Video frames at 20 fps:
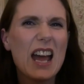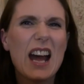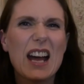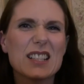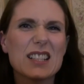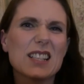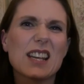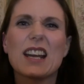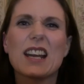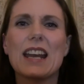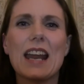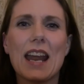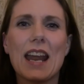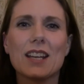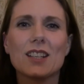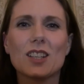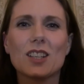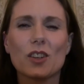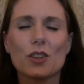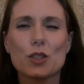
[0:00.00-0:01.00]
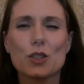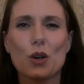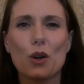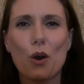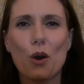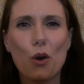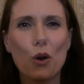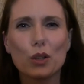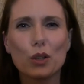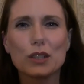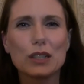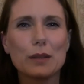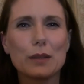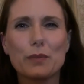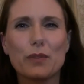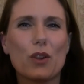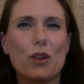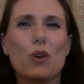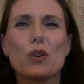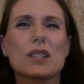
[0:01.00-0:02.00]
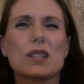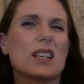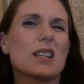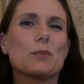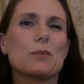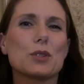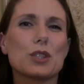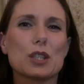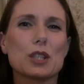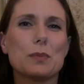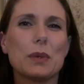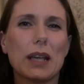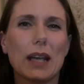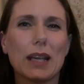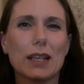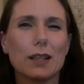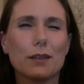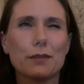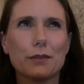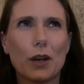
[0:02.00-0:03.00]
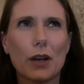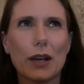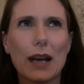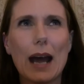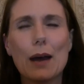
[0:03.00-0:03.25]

as like an end to the sort of holiday vlogs, and it would just be kind of fun.